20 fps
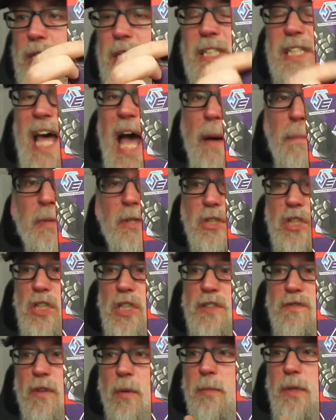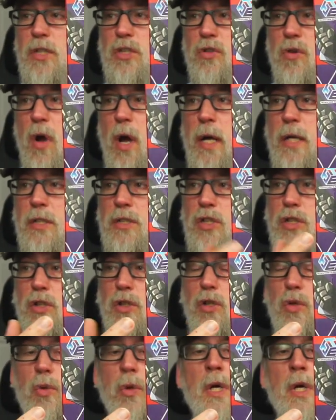This happened just from me trying to